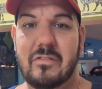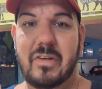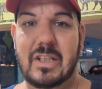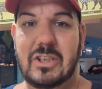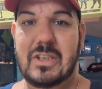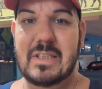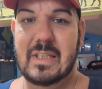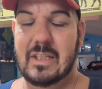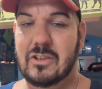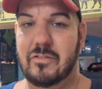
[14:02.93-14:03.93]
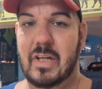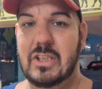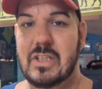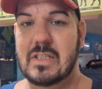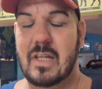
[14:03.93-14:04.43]
veggies. Eat your
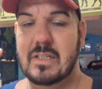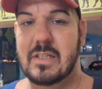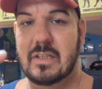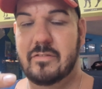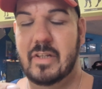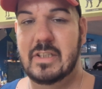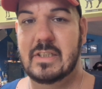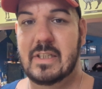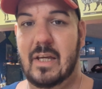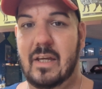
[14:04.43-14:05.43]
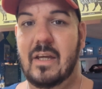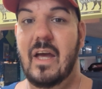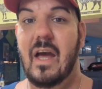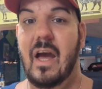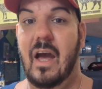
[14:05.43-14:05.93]
veggies, lots and lots of veggies today.
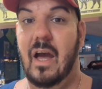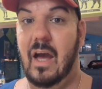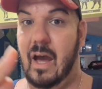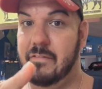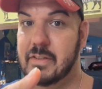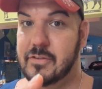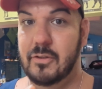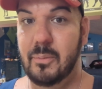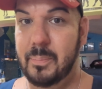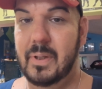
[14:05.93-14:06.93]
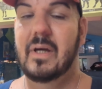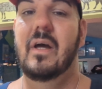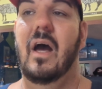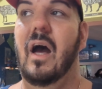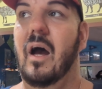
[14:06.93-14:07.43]
Have the soup.
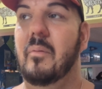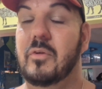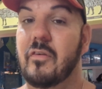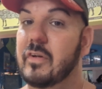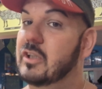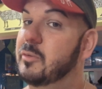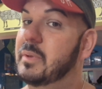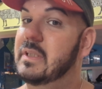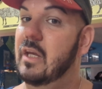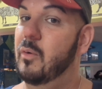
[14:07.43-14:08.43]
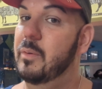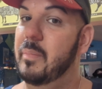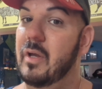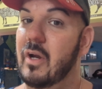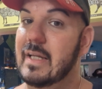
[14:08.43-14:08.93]
Don't forget your potato with
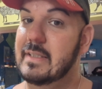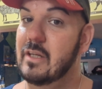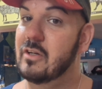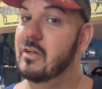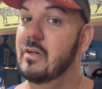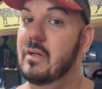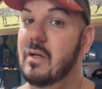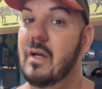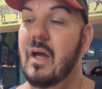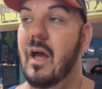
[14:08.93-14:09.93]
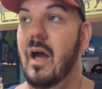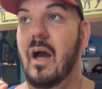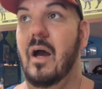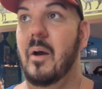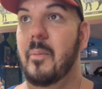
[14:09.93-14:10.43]
butter at dinner.
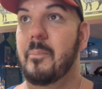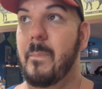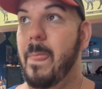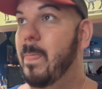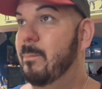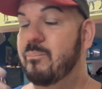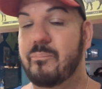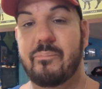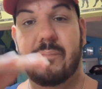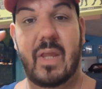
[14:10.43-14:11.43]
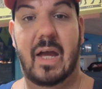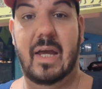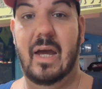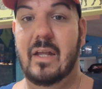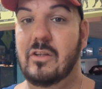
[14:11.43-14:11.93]
Um,
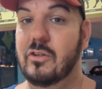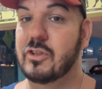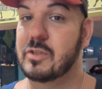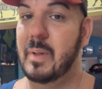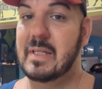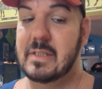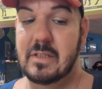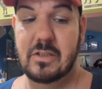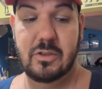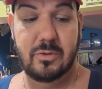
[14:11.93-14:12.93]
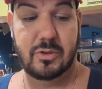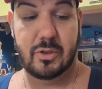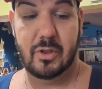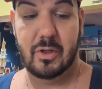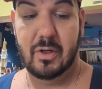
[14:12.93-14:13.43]
Again, use your spices, use
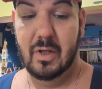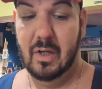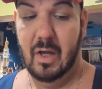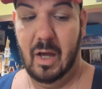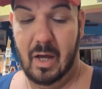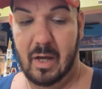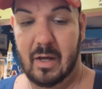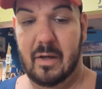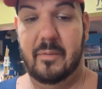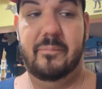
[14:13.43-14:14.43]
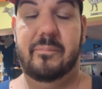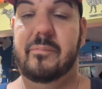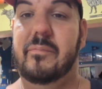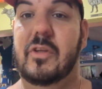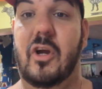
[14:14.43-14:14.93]
uh,
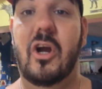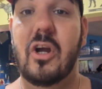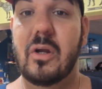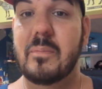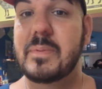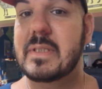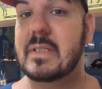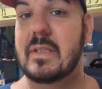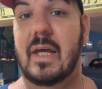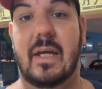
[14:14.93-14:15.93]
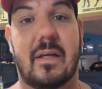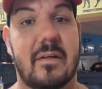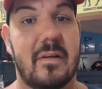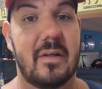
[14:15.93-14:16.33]
your herbs. Like,